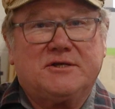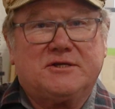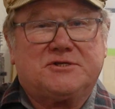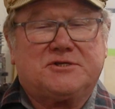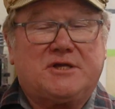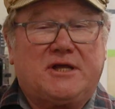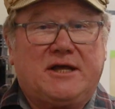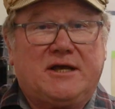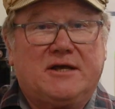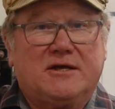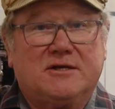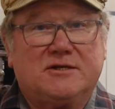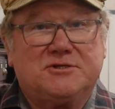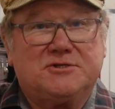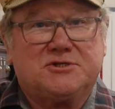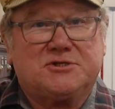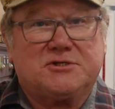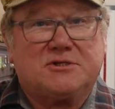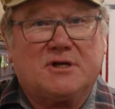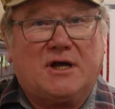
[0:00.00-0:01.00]
This
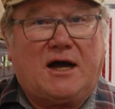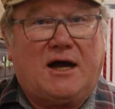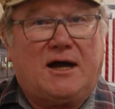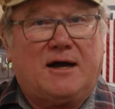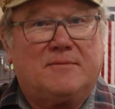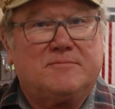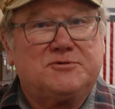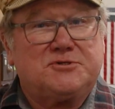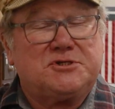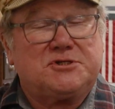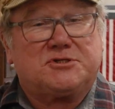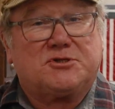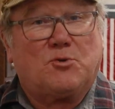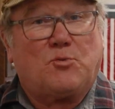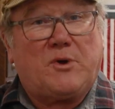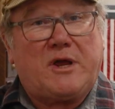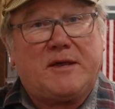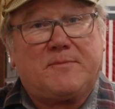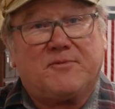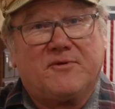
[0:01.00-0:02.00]
is just a
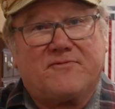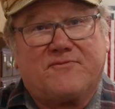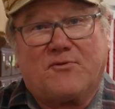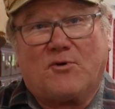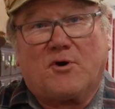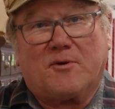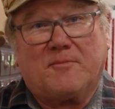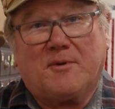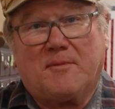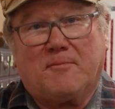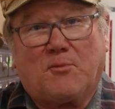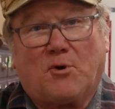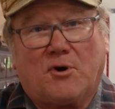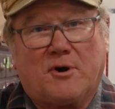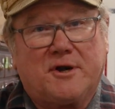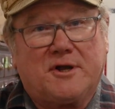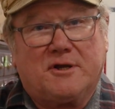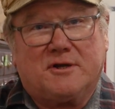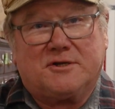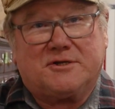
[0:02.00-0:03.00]
week before
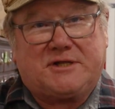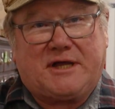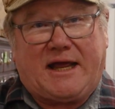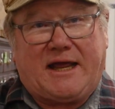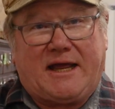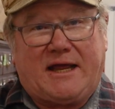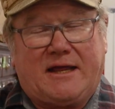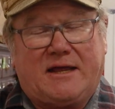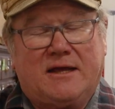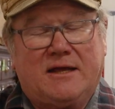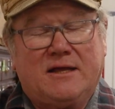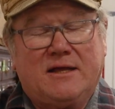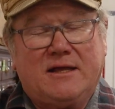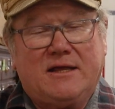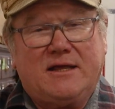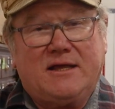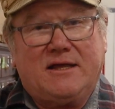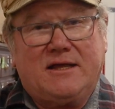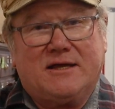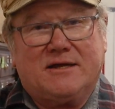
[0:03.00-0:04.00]
Memorial Day
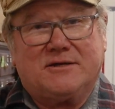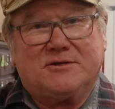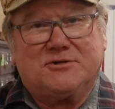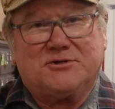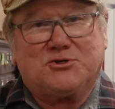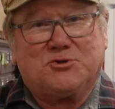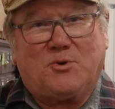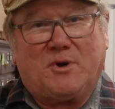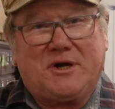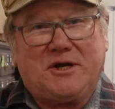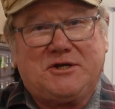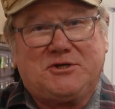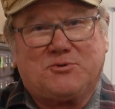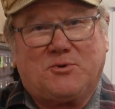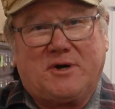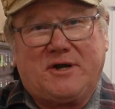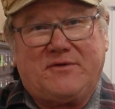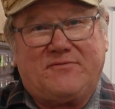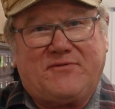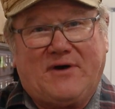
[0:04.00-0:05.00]
in
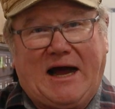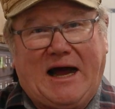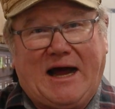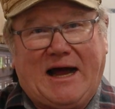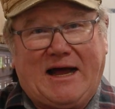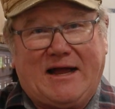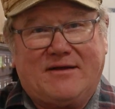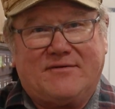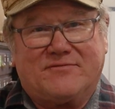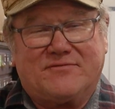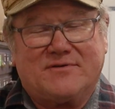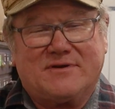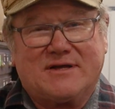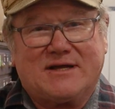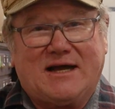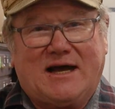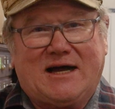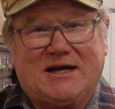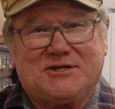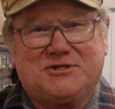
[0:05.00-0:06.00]
2025.
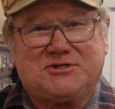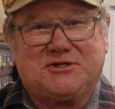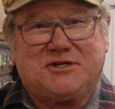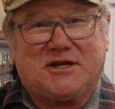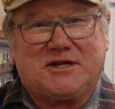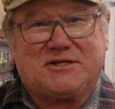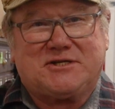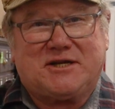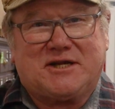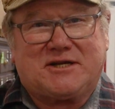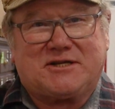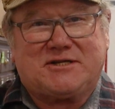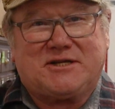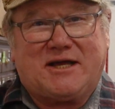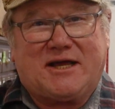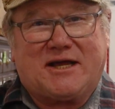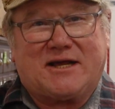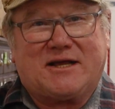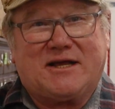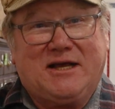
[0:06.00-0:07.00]
Gosh, tick, tick,
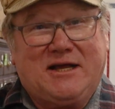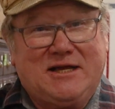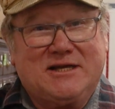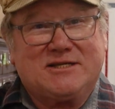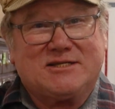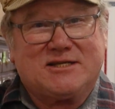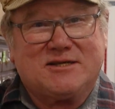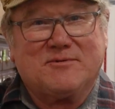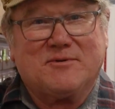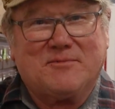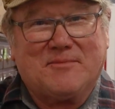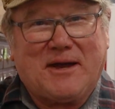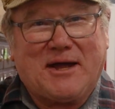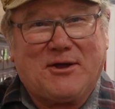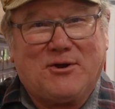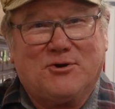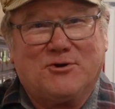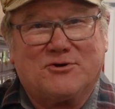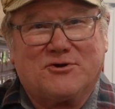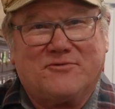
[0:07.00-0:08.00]
tick. Some of
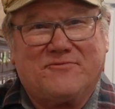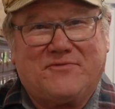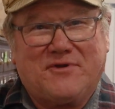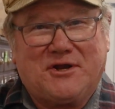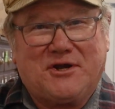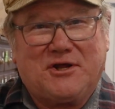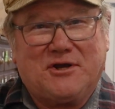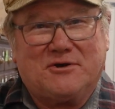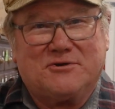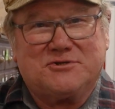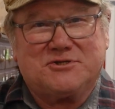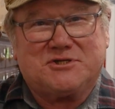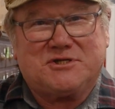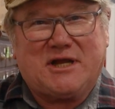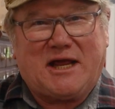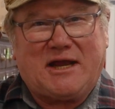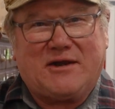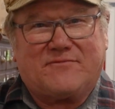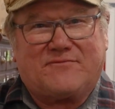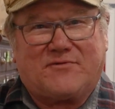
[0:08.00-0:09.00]
my older videos
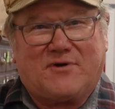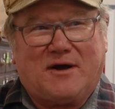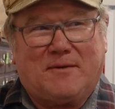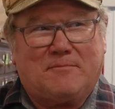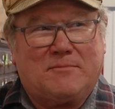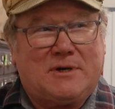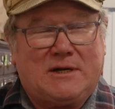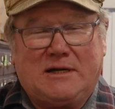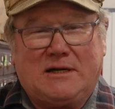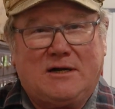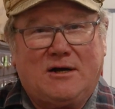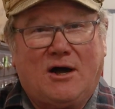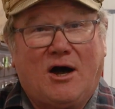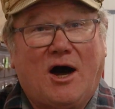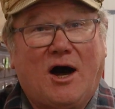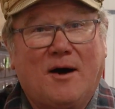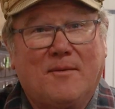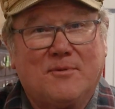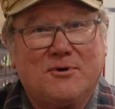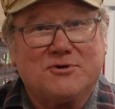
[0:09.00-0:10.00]
date from
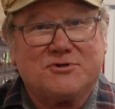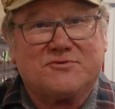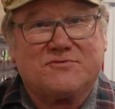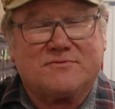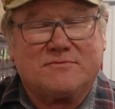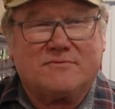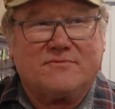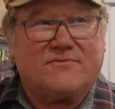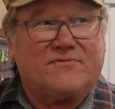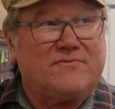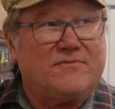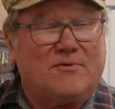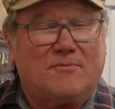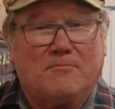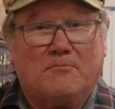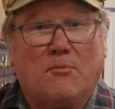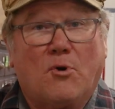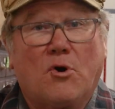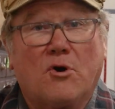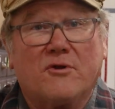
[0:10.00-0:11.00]
almost
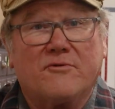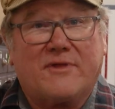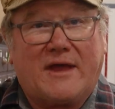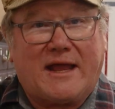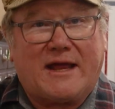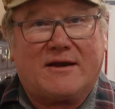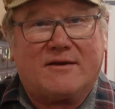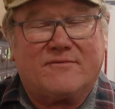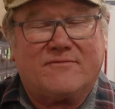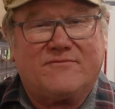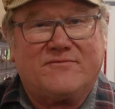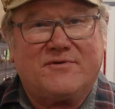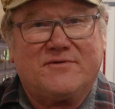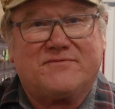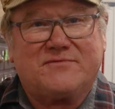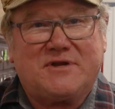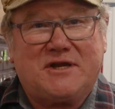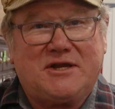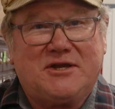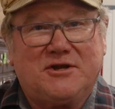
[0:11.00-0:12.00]
more than
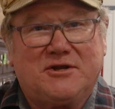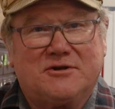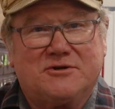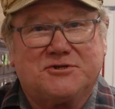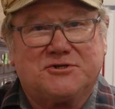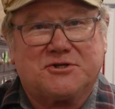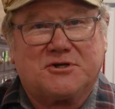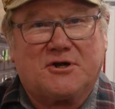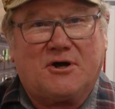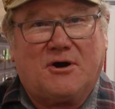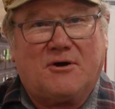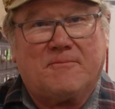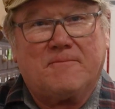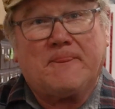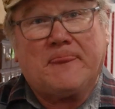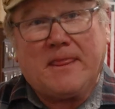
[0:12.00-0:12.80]
15 years ago.